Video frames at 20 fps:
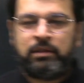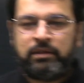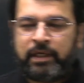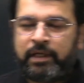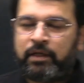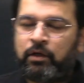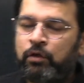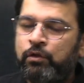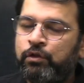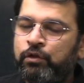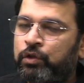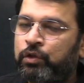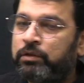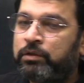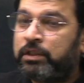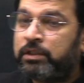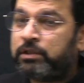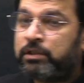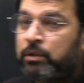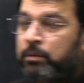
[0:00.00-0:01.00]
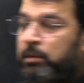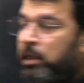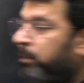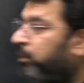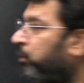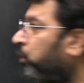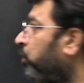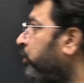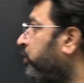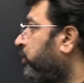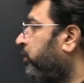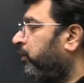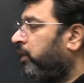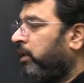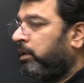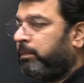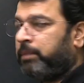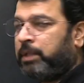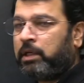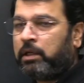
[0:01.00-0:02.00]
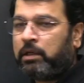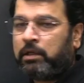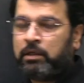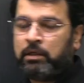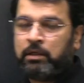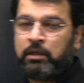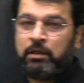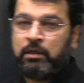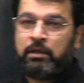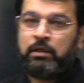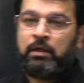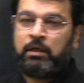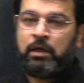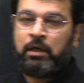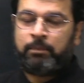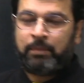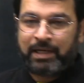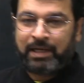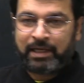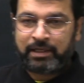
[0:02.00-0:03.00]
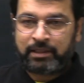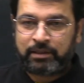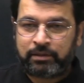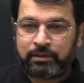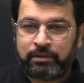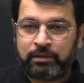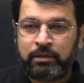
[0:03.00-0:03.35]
then also this approach will be applied.